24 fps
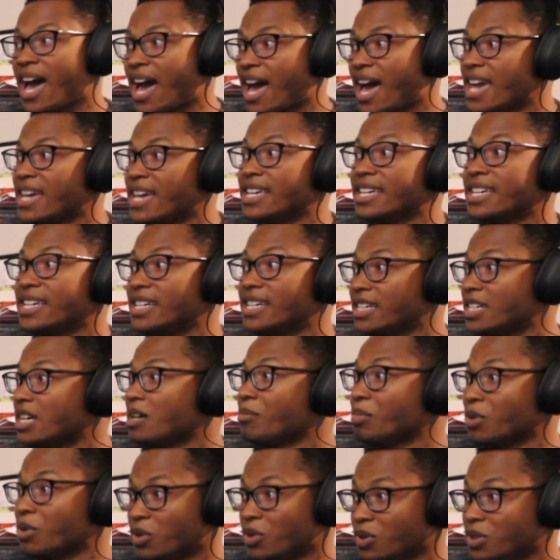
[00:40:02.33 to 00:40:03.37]
I can get
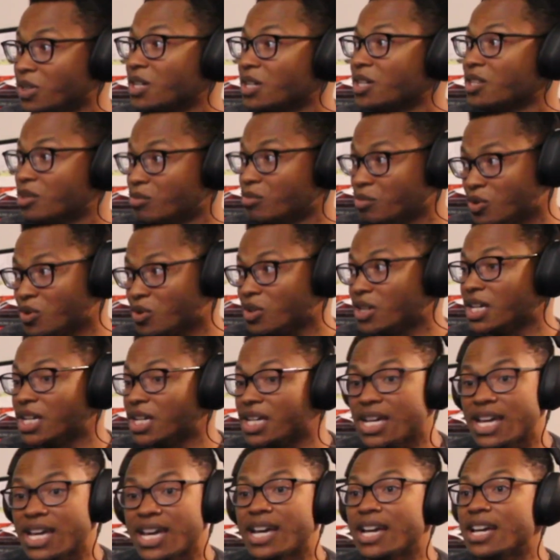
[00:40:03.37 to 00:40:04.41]
up early in the
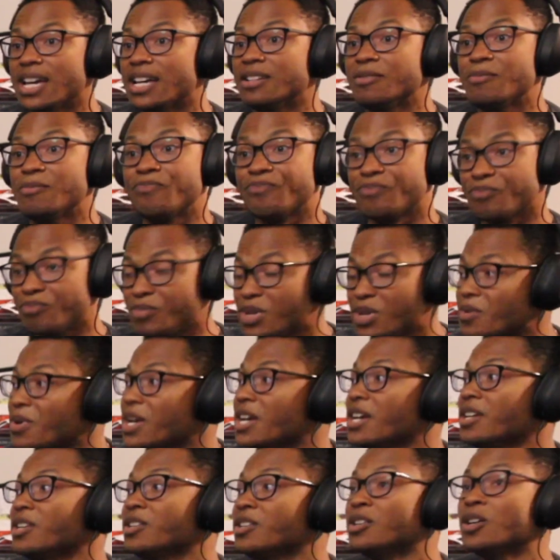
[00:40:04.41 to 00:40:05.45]
morning and be ready to